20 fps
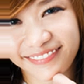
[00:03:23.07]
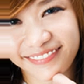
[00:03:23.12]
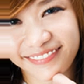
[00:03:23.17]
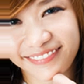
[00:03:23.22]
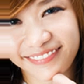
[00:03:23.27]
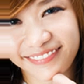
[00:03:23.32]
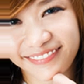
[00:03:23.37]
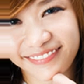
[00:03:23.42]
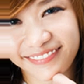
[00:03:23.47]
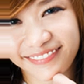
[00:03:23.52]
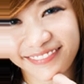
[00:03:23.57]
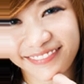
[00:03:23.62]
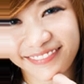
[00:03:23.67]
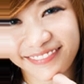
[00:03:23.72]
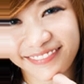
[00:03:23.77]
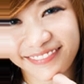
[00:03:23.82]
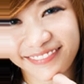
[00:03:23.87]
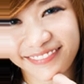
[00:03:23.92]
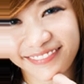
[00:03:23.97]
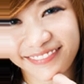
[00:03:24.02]

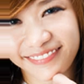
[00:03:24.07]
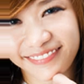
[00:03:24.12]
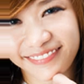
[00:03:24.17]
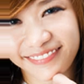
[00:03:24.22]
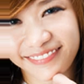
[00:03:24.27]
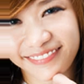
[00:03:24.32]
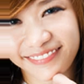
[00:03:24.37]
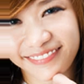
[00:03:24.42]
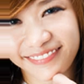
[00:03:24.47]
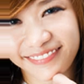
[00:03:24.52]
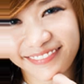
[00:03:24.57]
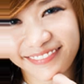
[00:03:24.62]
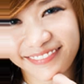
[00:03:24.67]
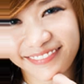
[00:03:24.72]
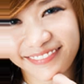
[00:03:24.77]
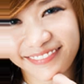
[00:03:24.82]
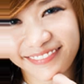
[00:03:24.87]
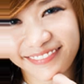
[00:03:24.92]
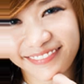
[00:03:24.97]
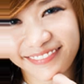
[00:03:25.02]

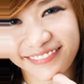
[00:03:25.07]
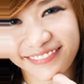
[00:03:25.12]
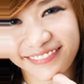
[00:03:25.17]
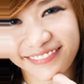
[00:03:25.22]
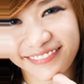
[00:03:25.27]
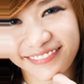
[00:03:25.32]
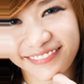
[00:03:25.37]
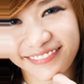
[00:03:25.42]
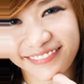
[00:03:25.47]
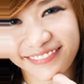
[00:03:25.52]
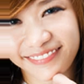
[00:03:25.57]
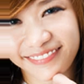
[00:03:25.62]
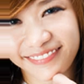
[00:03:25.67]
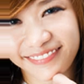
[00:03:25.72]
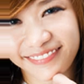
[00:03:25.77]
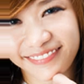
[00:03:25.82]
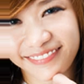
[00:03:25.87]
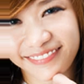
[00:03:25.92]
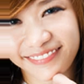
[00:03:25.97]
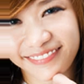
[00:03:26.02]

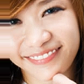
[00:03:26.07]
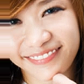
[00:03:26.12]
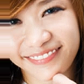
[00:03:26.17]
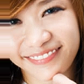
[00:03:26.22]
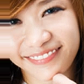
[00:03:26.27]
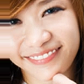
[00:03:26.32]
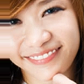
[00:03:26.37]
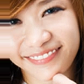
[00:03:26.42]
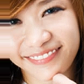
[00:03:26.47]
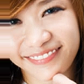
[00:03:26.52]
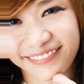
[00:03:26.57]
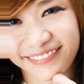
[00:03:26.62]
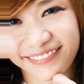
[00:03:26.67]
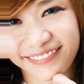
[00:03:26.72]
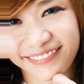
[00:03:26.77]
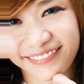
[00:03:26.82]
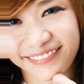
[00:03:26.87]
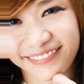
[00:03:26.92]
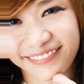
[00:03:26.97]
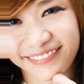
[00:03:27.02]

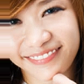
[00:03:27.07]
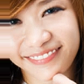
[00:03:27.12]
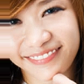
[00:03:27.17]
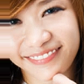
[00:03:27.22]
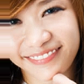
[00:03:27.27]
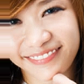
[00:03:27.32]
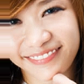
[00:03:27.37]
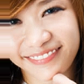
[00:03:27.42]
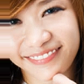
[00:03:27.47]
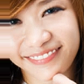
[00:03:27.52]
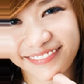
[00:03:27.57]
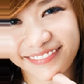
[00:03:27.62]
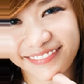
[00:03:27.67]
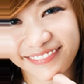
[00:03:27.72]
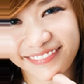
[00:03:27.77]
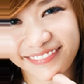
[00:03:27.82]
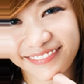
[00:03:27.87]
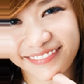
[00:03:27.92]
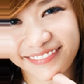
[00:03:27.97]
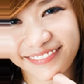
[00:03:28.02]

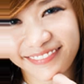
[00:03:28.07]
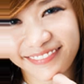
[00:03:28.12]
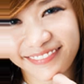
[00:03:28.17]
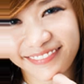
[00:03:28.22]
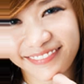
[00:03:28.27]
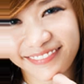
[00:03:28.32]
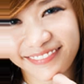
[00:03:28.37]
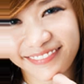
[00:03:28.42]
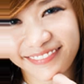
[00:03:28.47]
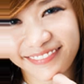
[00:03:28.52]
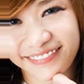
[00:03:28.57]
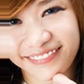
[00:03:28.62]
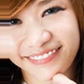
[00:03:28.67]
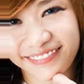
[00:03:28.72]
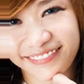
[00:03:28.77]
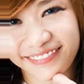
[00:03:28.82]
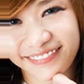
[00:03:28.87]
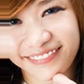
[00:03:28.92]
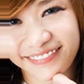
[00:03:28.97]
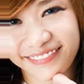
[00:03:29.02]

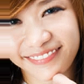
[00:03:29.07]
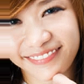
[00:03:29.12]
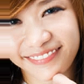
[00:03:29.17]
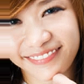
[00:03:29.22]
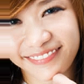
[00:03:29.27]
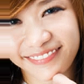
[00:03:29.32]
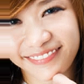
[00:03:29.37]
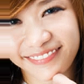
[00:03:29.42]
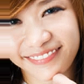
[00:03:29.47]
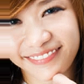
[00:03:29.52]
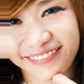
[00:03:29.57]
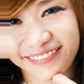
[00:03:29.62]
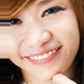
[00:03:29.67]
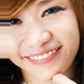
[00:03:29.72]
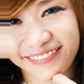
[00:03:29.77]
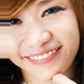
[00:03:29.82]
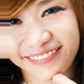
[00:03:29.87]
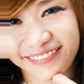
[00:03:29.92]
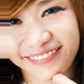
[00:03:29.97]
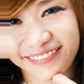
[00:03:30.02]

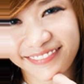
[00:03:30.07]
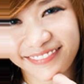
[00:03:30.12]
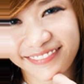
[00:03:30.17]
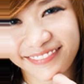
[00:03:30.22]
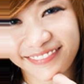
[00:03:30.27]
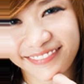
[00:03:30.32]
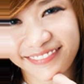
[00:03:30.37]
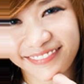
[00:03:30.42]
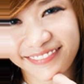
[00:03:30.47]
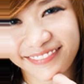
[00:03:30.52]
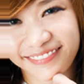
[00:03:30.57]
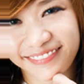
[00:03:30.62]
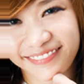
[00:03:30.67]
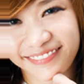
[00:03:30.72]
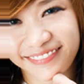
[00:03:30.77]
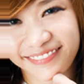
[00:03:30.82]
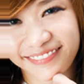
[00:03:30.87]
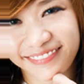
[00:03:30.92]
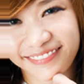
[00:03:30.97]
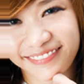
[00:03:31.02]
[no speech]